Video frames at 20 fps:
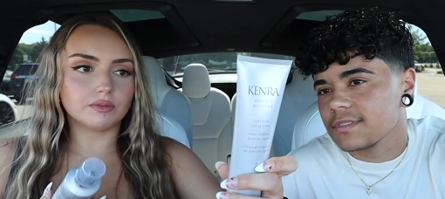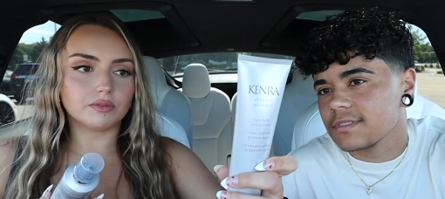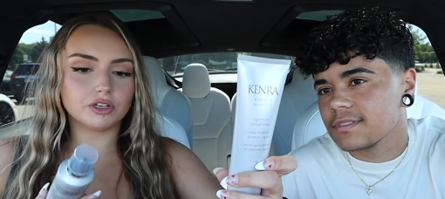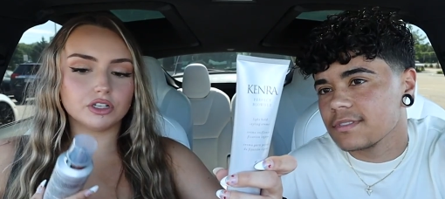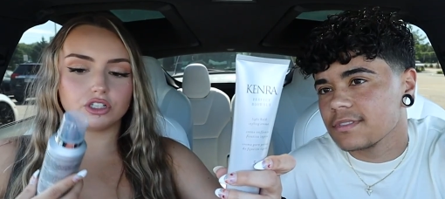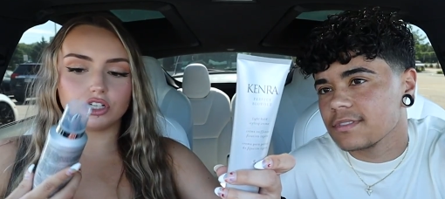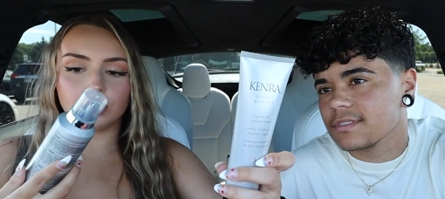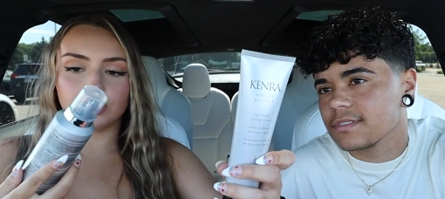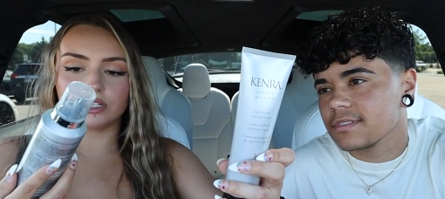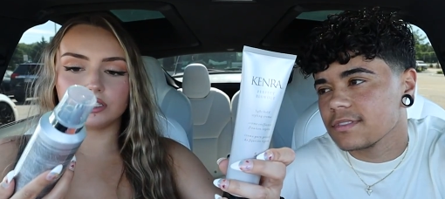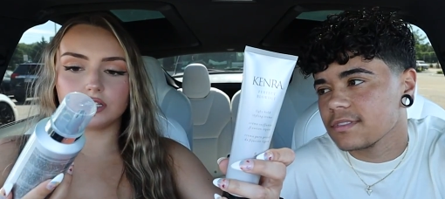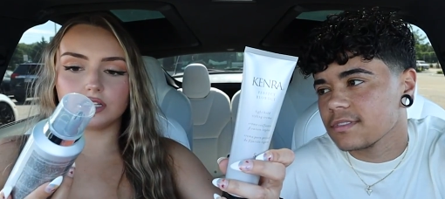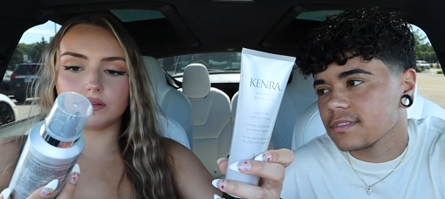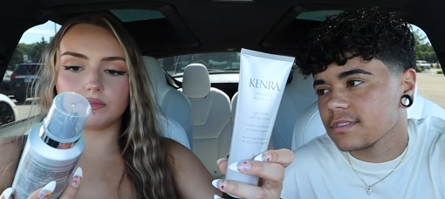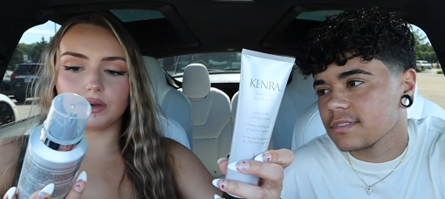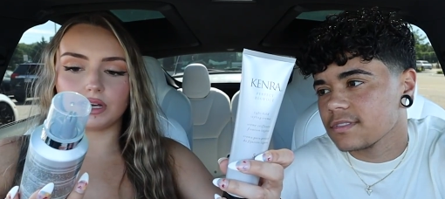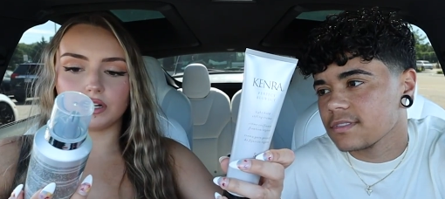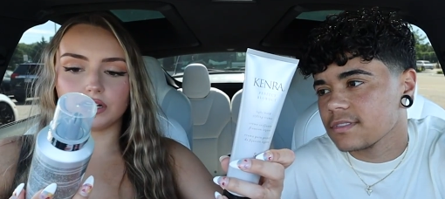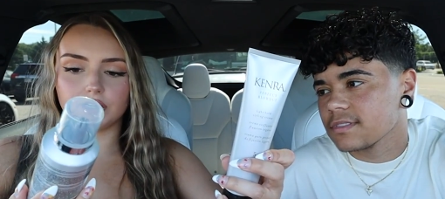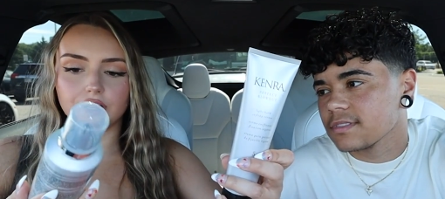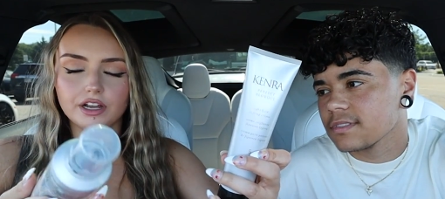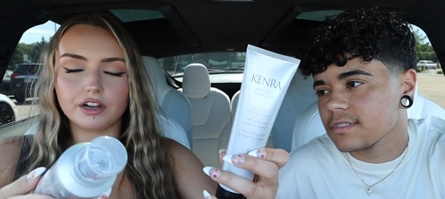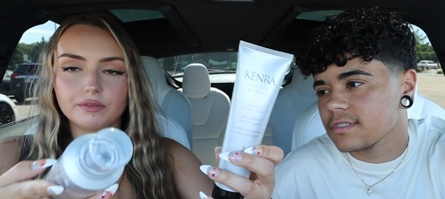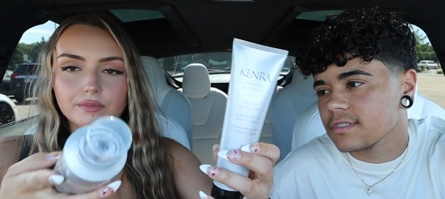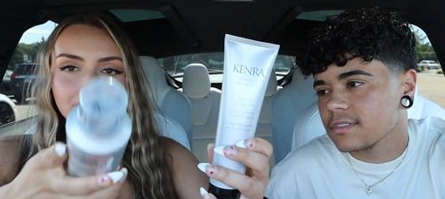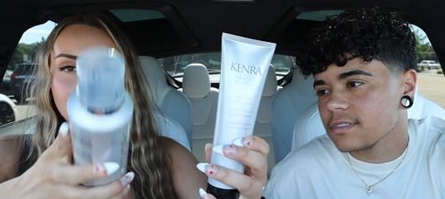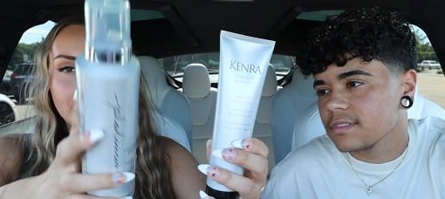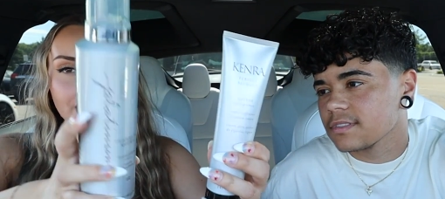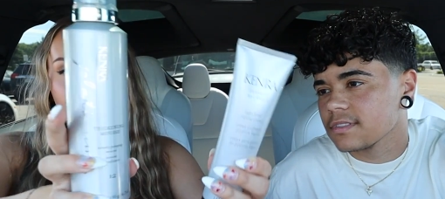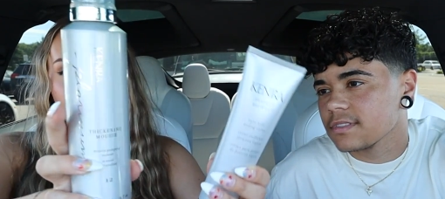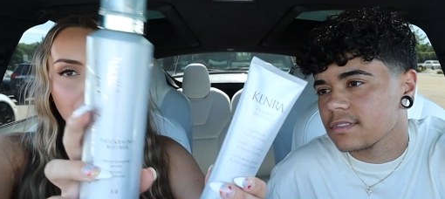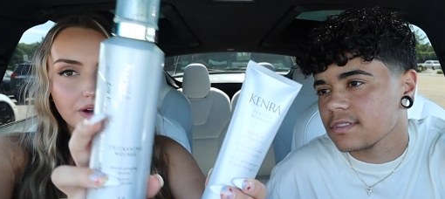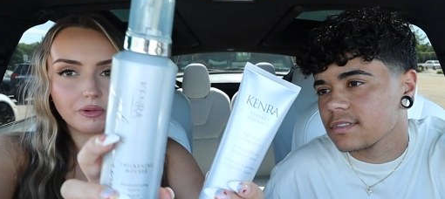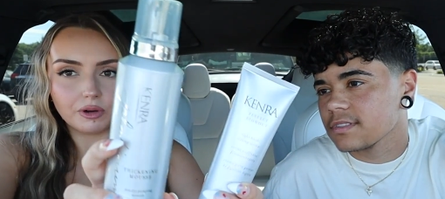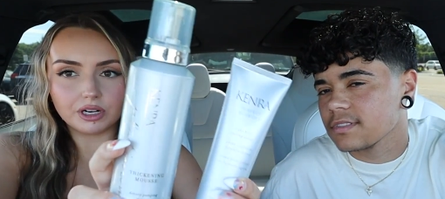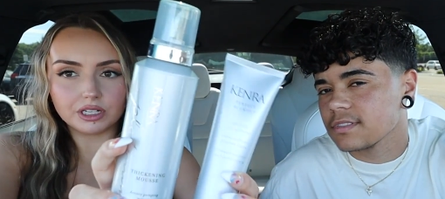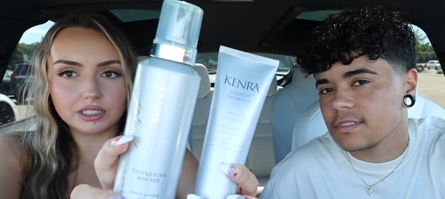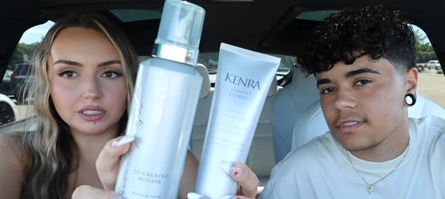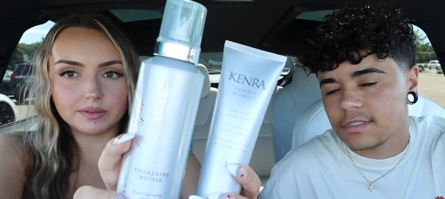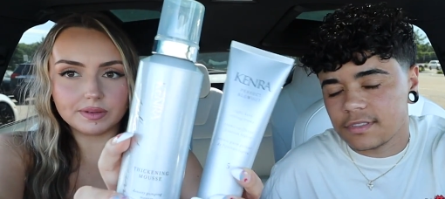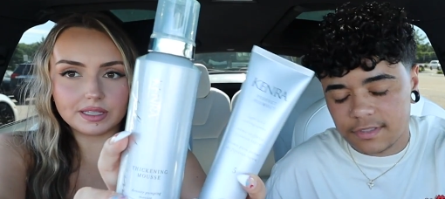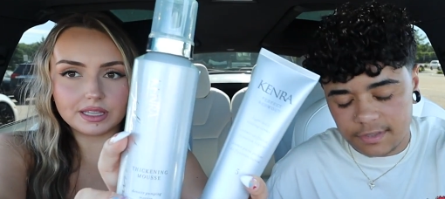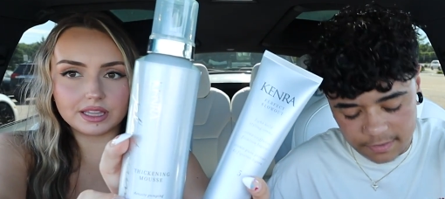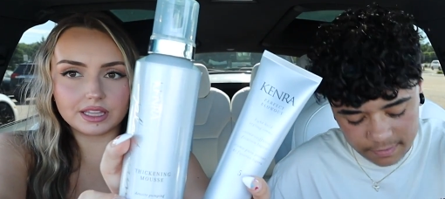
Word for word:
Speaker 1: I want to try to take better care of my hair. I want it to be